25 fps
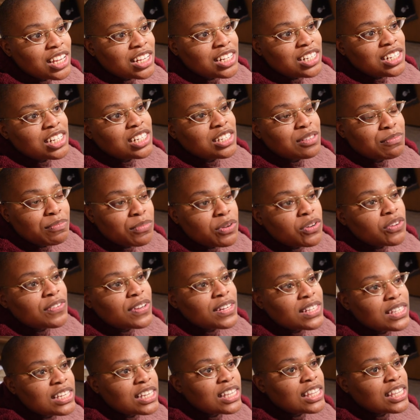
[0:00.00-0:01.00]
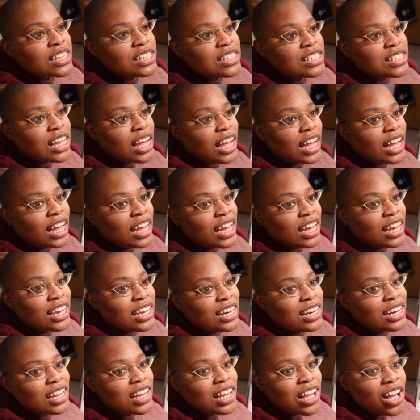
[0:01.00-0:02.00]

just move it to the side